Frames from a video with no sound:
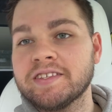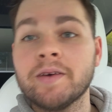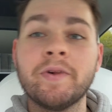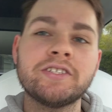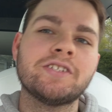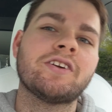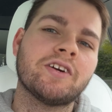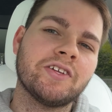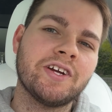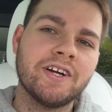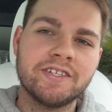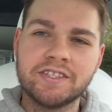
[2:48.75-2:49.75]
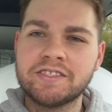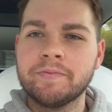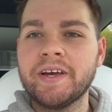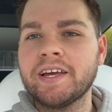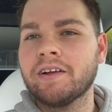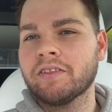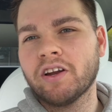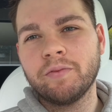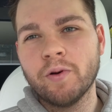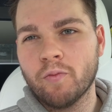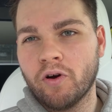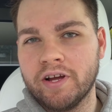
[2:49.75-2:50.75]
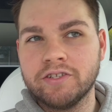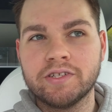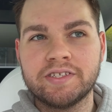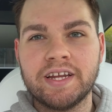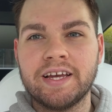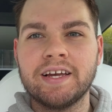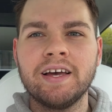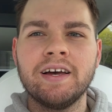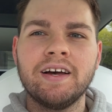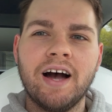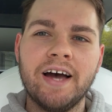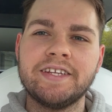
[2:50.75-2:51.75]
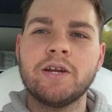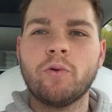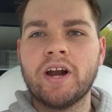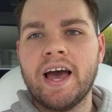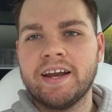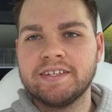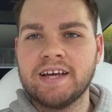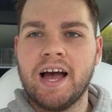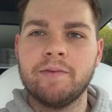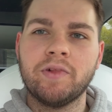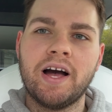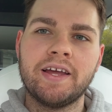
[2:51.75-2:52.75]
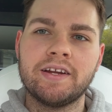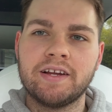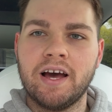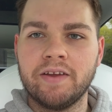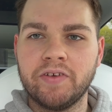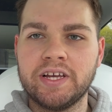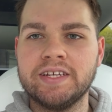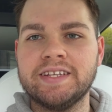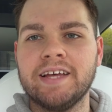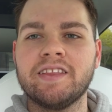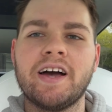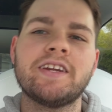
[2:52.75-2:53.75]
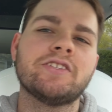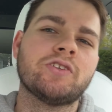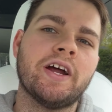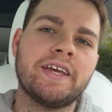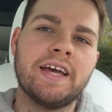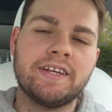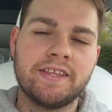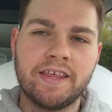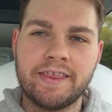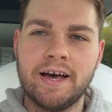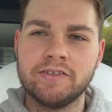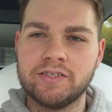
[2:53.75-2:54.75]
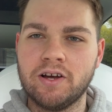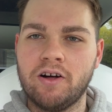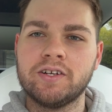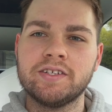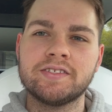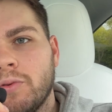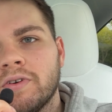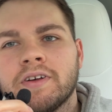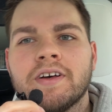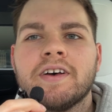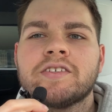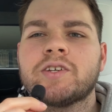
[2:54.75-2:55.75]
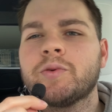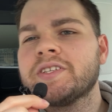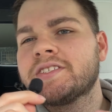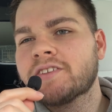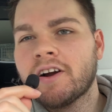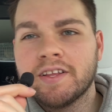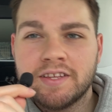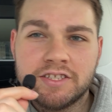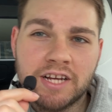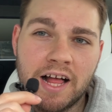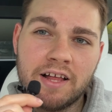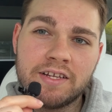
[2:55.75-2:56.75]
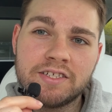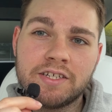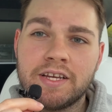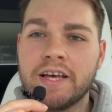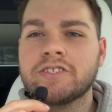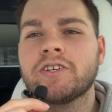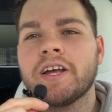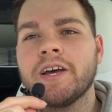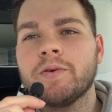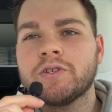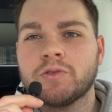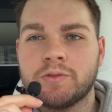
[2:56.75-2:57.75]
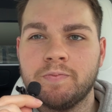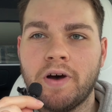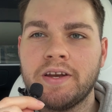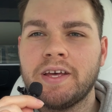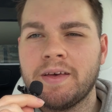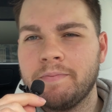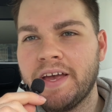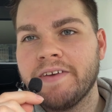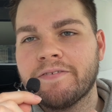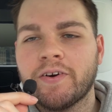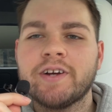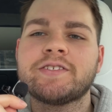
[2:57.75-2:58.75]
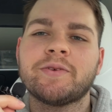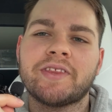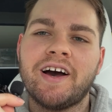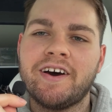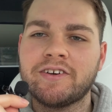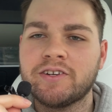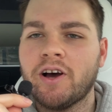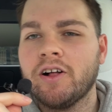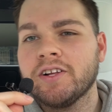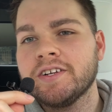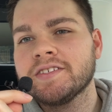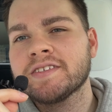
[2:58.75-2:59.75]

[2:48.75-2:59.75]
I mentioned earlier, just to make it a little bit more interesting, I did want to add a timeline and kind of like a deadline to try to get to the $1,000. So we started the challenge yesterday, which was Monday, May 1st with $100.